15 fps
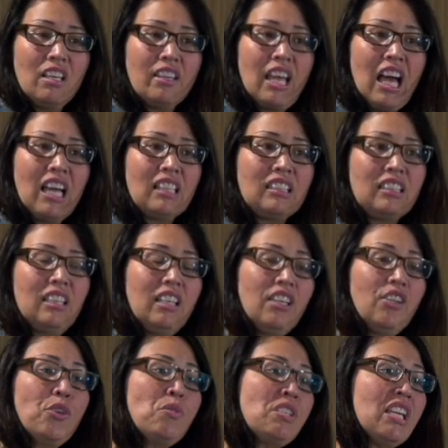That
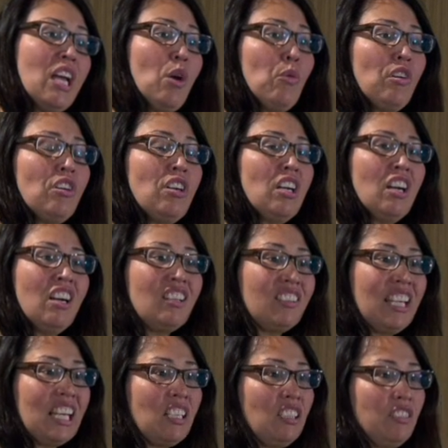using our
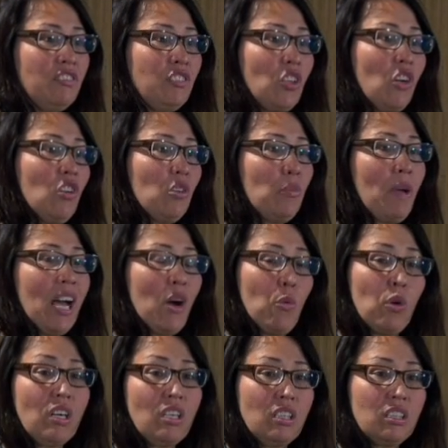collective dollar
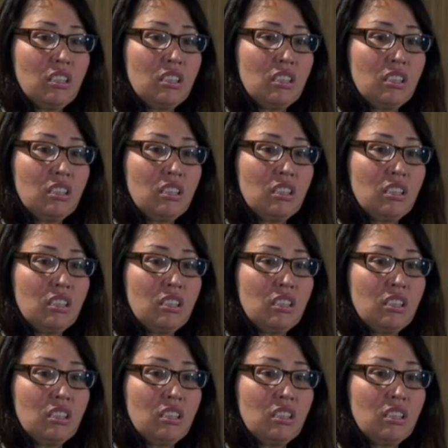power